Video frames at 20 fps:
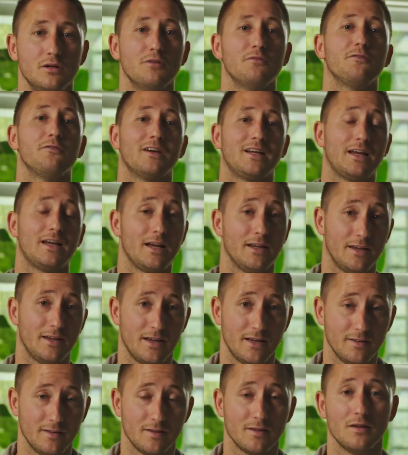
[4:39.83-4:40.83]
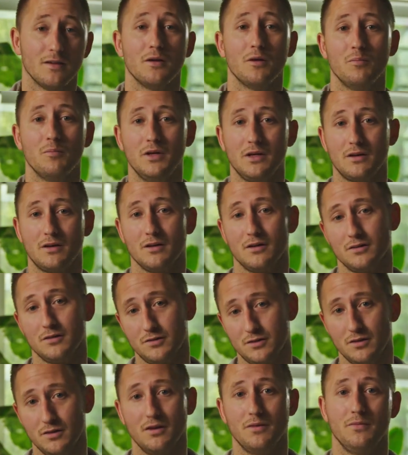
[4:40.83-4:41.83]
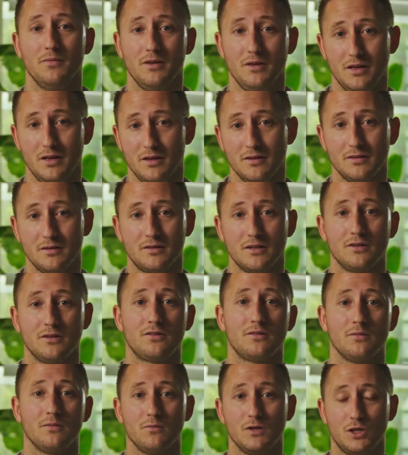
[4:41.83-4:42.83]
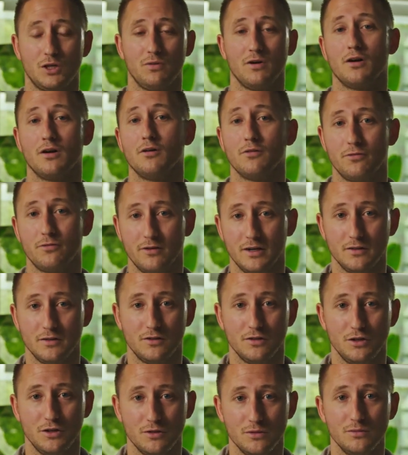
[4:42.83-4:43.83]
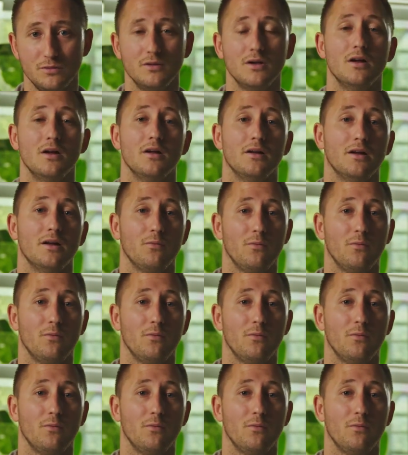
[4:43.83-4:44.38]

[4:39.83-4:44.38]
forget that, because in the system which we're offering to you, it